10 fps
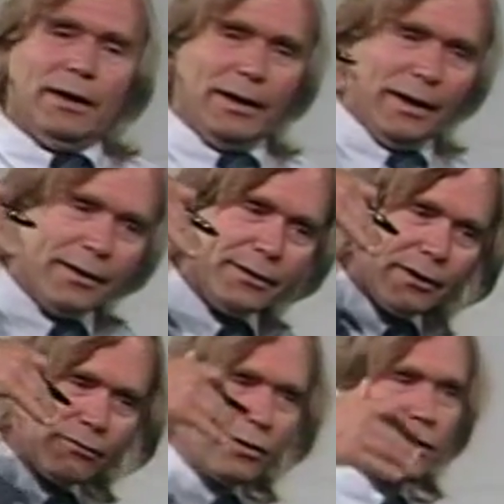And
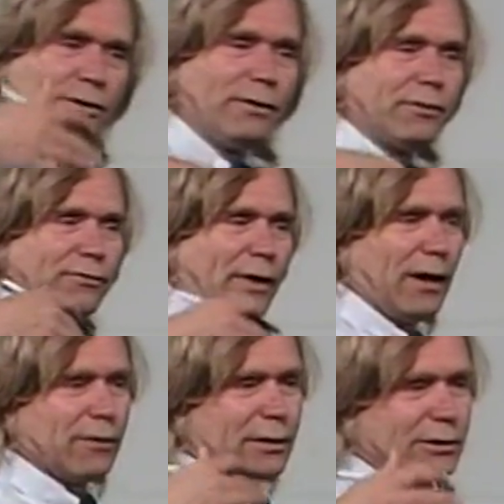of course, you have to
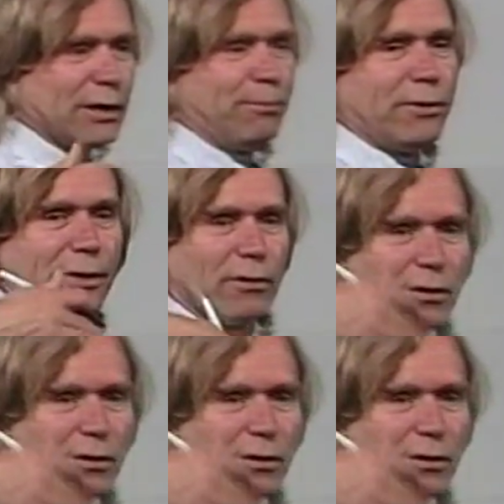follow this up with their